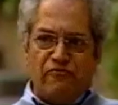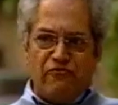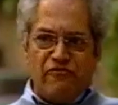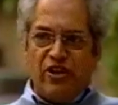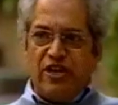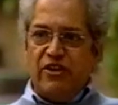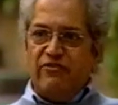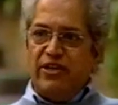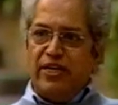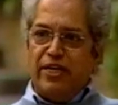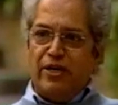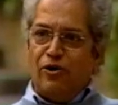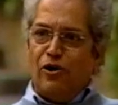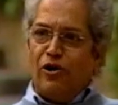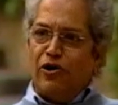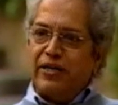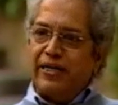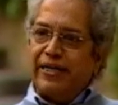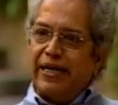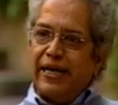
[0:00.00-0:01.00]
very long
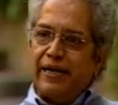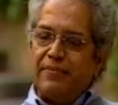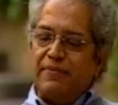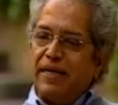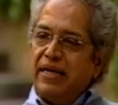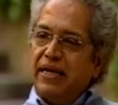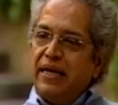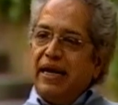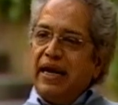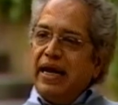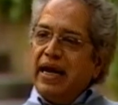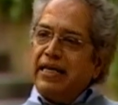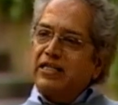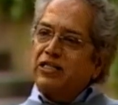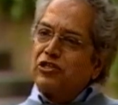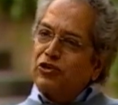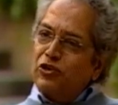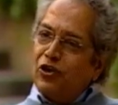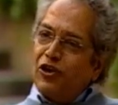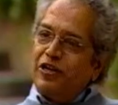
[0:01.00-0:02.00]
time has
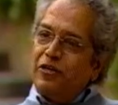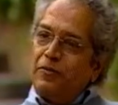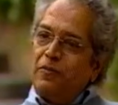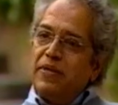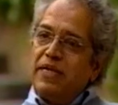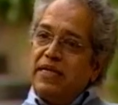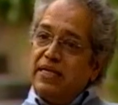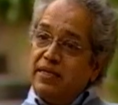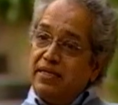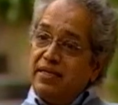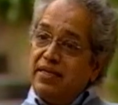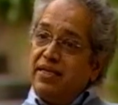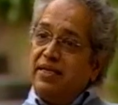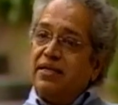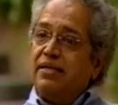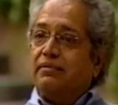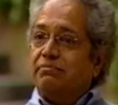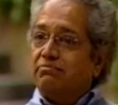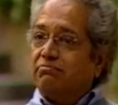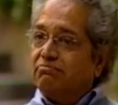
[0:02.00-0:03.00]
not been the
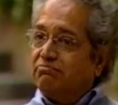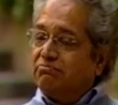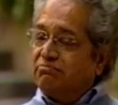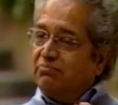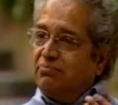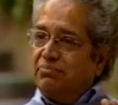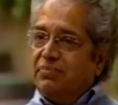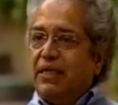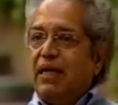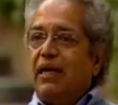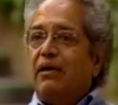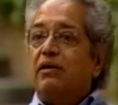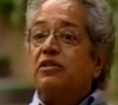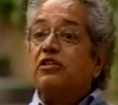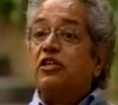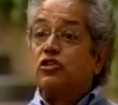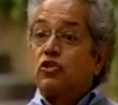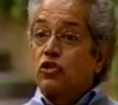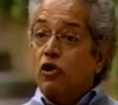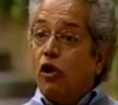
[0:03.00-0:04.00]

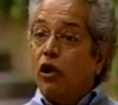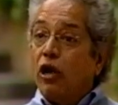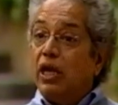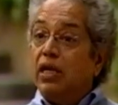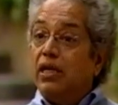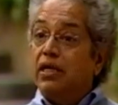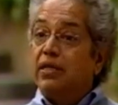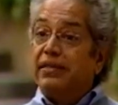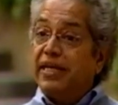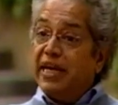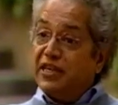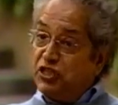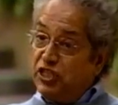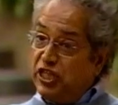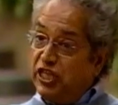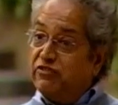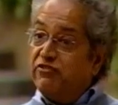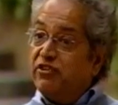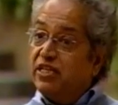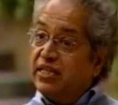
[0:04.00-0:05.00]
scholar, the
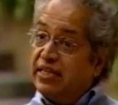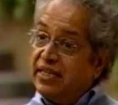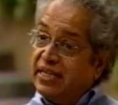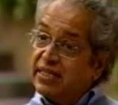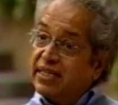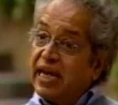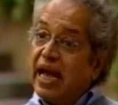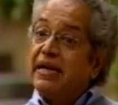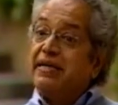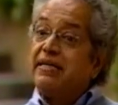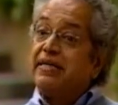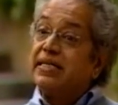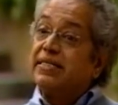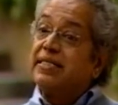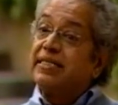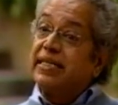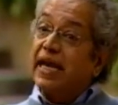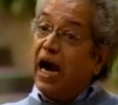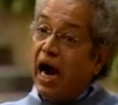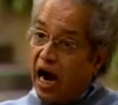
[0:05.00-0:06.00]
achiever, the scientist, the
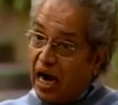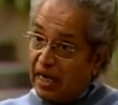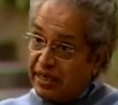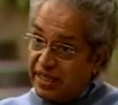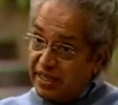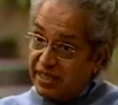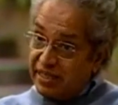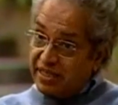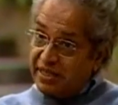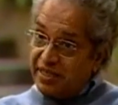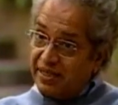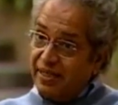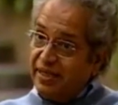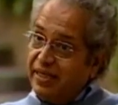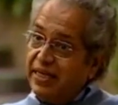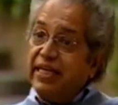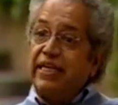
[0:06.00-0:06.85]
artist. Even